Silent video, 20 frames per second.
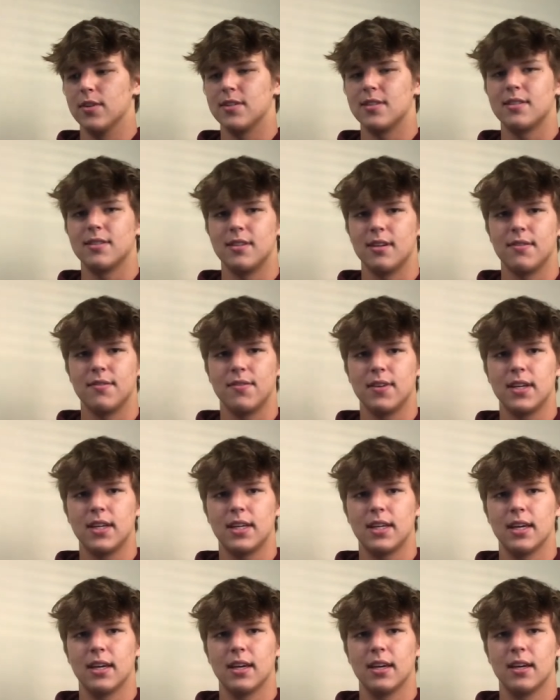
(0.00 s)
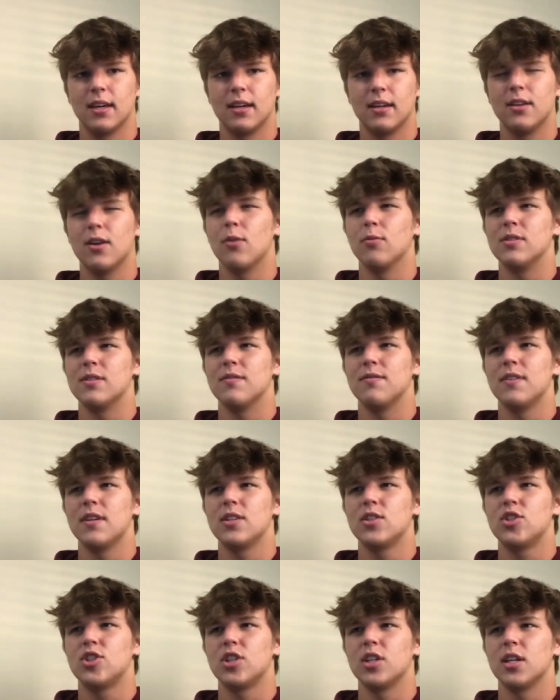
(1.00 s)
It's Da Vinci. No, Da
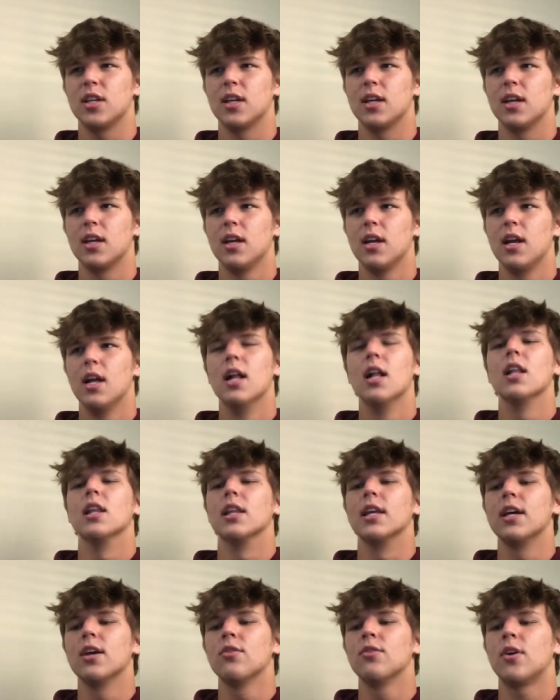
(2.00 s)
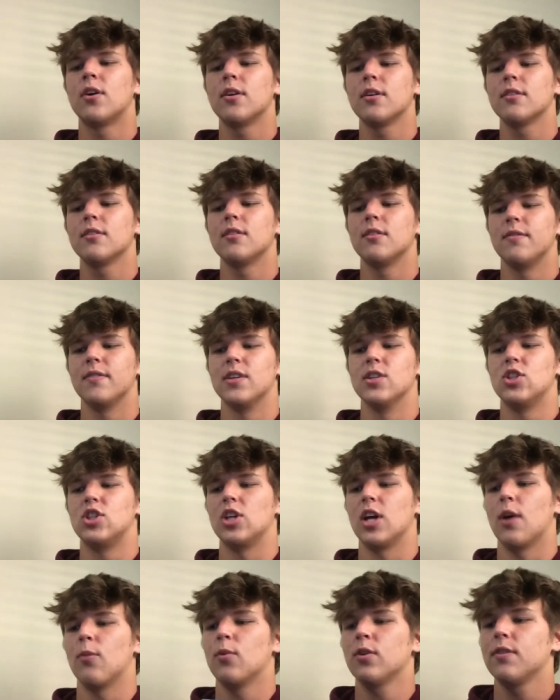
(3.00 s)
Vinci. Leonardo Da
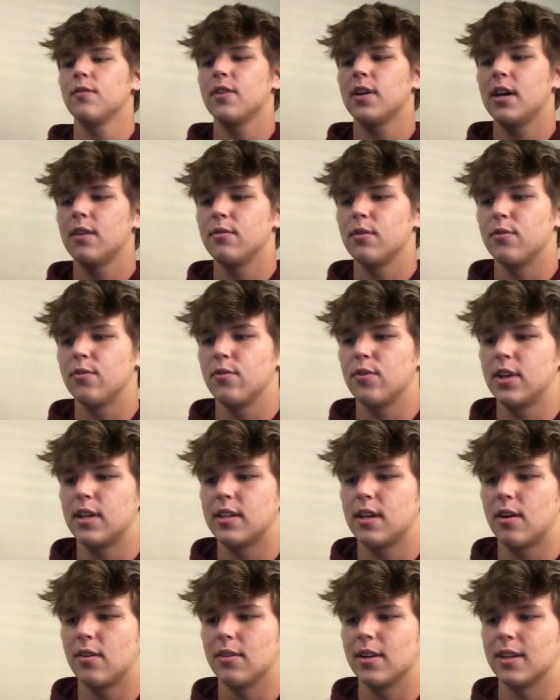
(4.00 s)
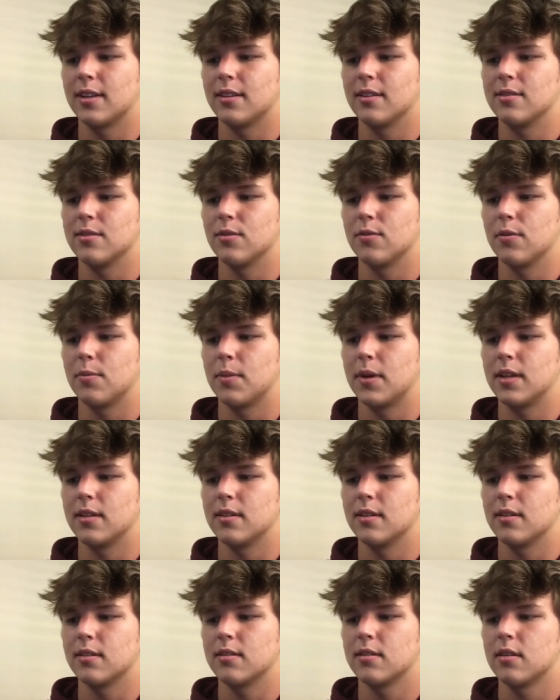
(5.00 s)
Vinci. I wonder if they ever freaked out like this over
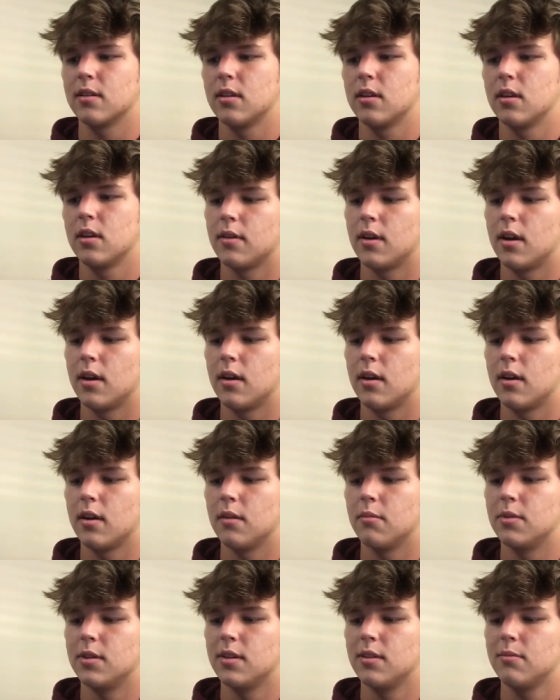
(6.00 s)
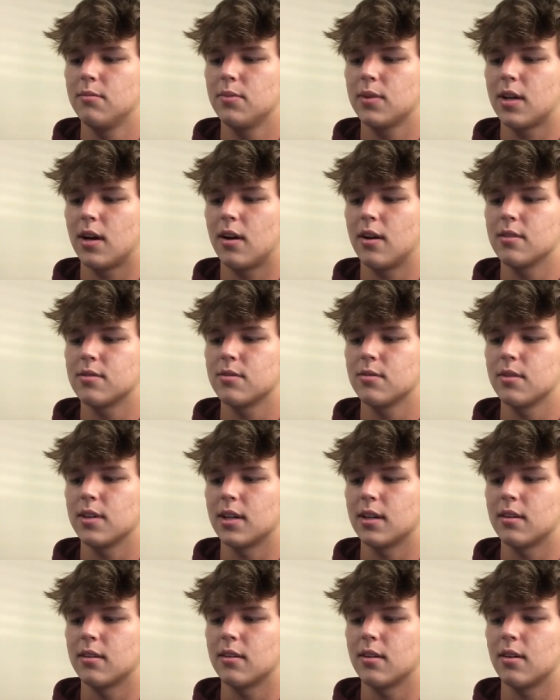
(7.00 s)
paintings. Didn't Picasso
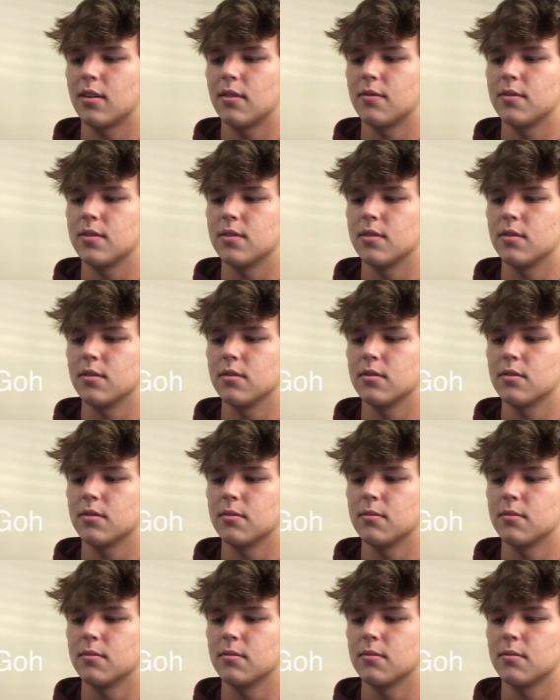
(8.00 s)
like cut off his ear or something?